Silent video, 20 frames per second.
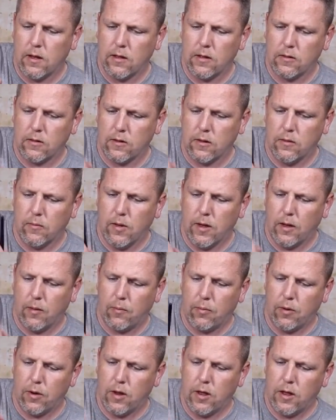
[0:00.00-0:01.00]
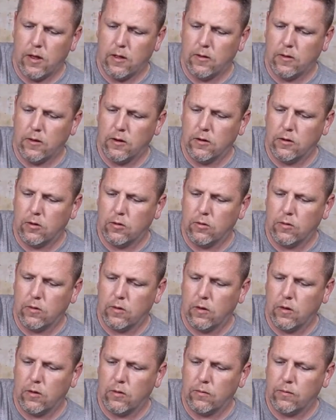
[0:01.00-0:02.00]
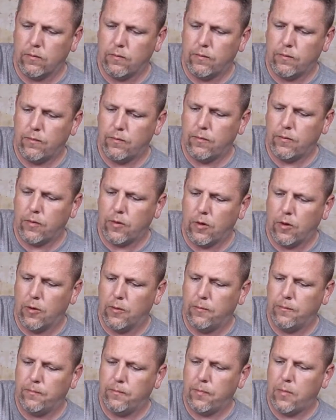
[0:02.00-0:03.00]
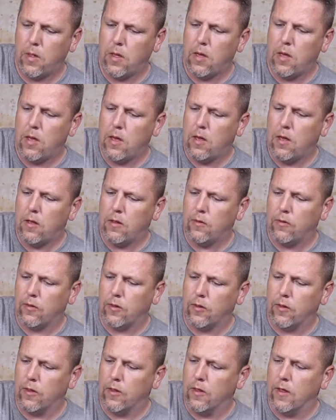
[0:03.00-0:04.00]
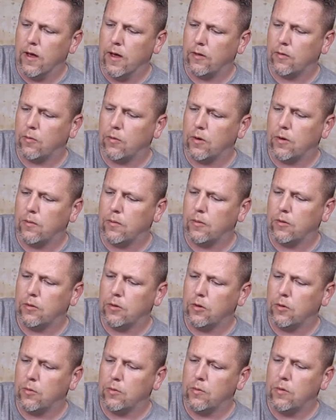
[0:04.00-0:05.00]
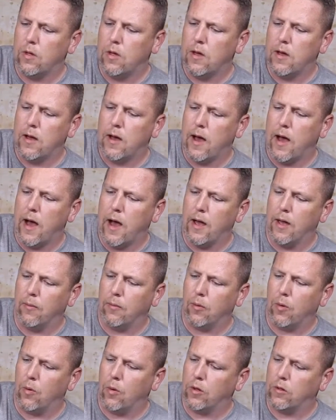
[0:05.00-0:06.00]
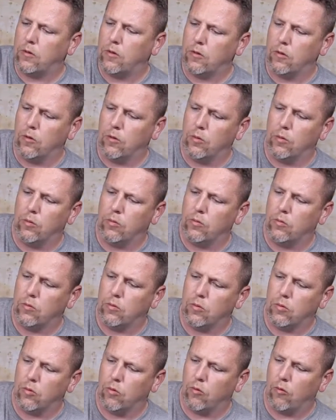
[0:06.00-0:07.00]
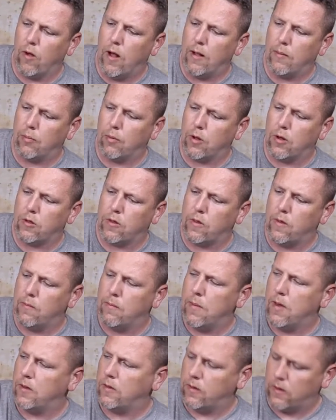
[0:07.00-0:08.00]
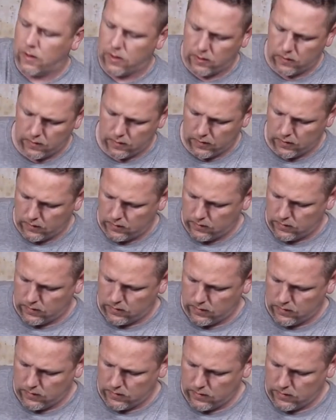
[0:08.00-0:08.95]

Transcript: is going to make it pretty easy to do so. So that's what I'm going to do. I am going to dry brush the mess out of this.